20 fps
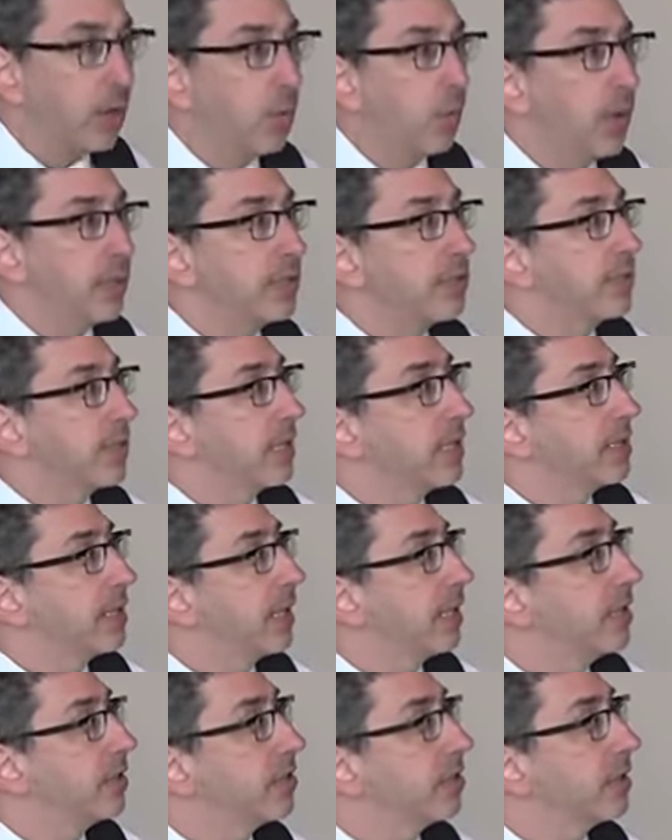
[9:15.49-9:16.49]
one says
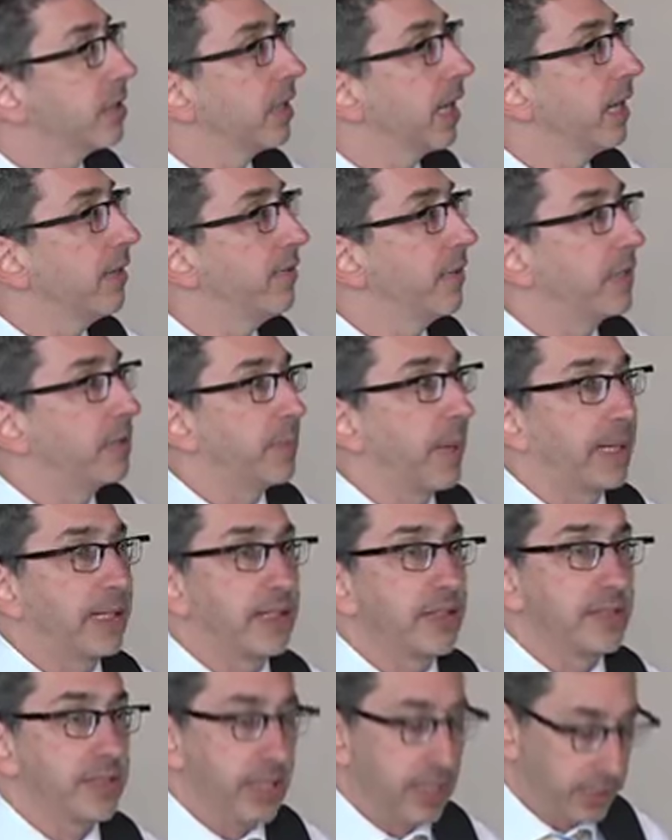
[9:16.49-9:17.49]
that his life
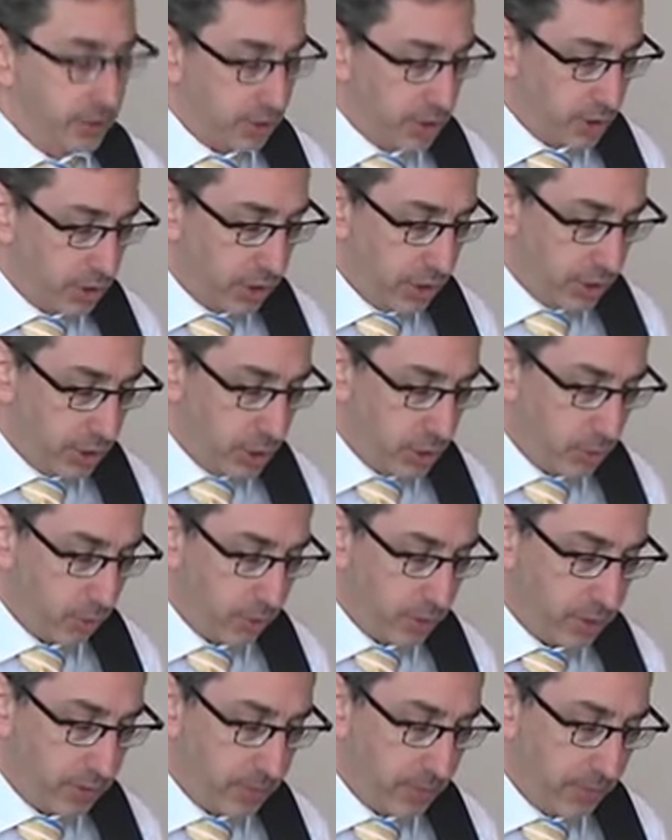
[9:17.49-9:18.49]
expectancy is
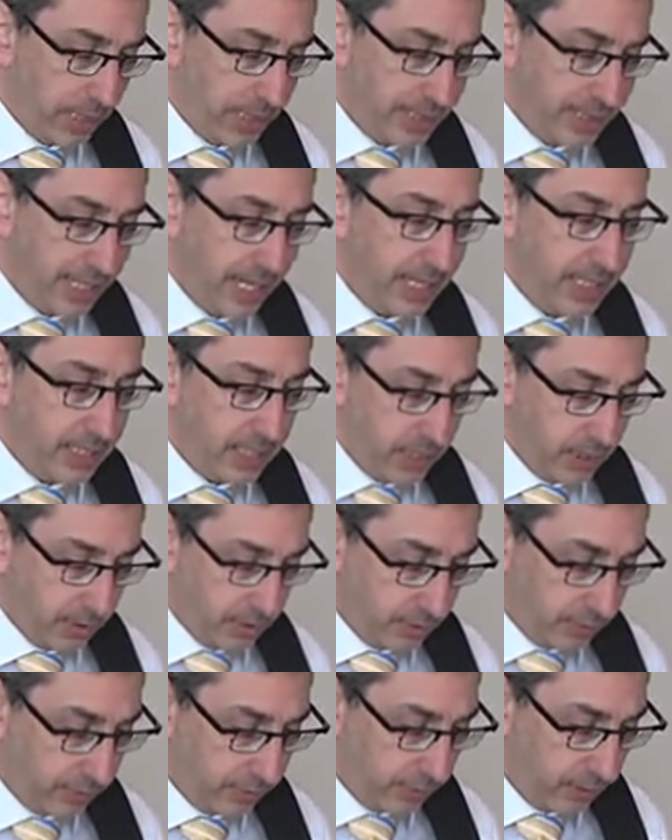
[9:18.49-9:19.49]
shortened by 10
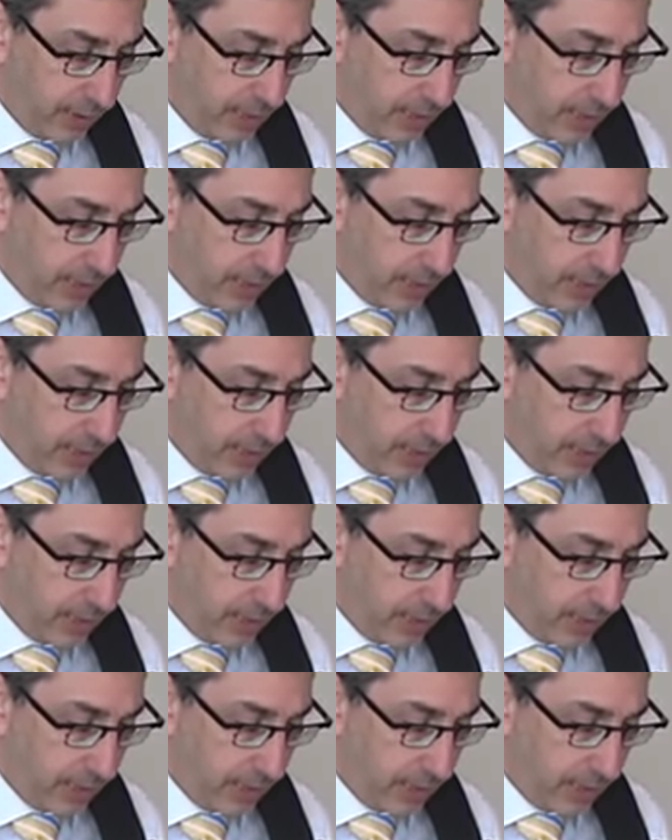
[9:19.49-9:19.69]
years,